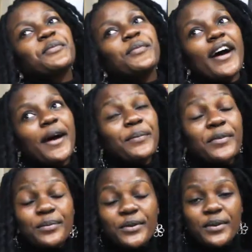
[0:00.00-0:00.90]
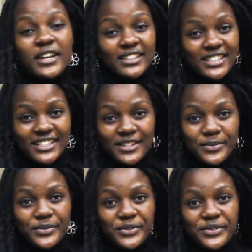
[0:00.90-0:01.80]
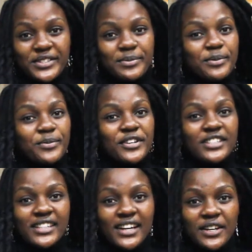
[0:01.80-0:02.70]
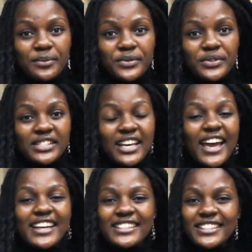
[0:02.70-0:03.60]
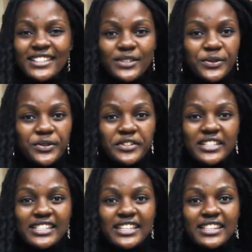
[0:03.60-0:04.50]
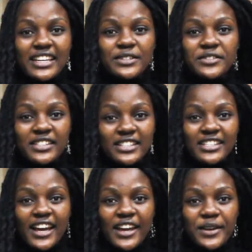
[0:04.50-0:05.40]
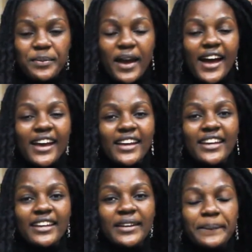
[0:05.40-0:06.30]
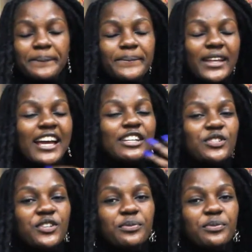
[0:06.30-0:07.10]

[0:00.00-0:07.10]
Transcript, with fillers: uh, people were reading books, people were sharing books. I didn't know honestly. That was the time I I joined